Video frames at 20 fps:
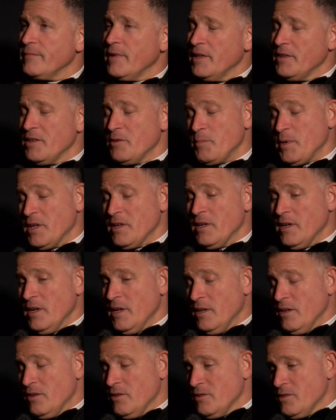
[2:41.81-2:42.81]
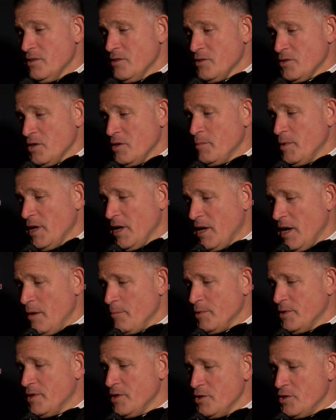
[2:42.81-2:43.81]
And there's going to be a
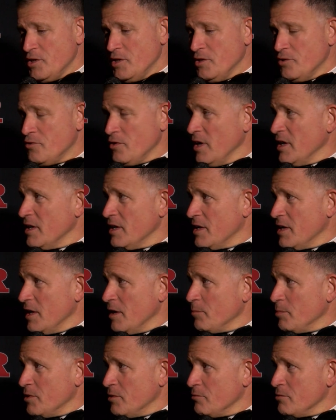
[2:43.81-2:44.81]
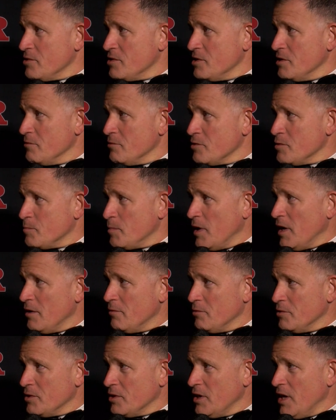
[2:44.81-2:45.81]
competition in training camp at the receiver
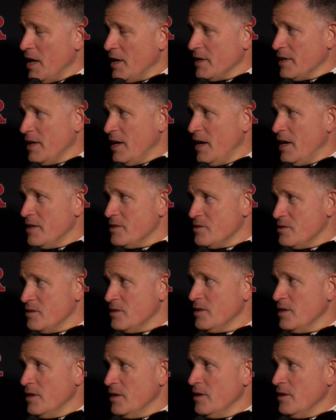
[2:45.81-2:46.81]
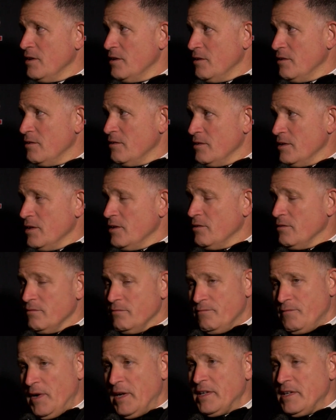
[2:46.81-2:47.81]
spot with a lot of guys, you know,
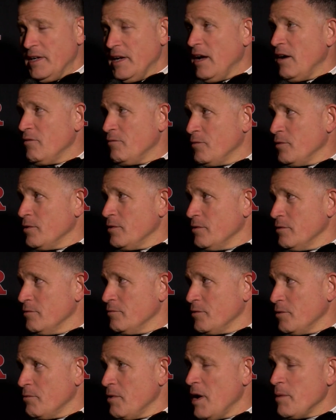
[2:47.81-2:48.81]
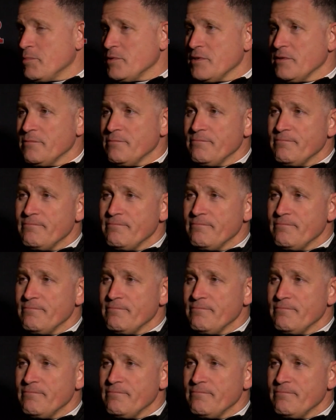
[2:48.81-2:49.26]
fighting it out for reps.